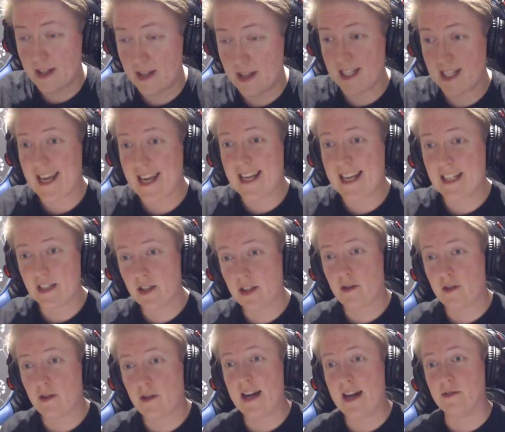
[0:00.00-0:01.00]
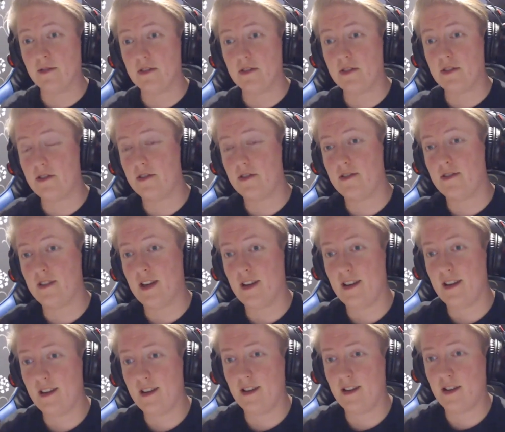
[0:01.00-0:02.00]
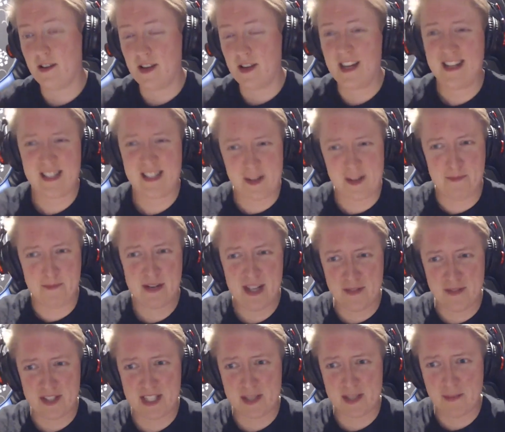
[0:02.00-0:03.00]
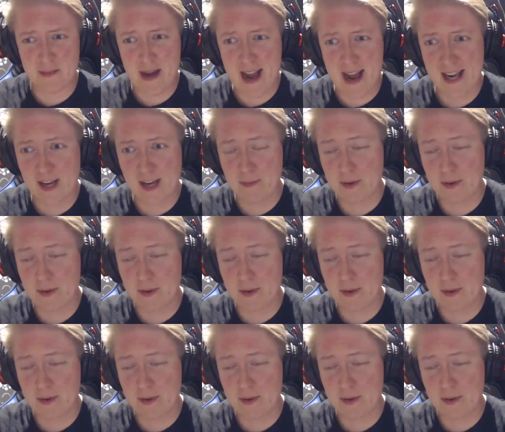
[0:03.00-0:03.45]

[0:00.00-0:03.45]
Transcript: he hits the ground, it's a bit of a smack,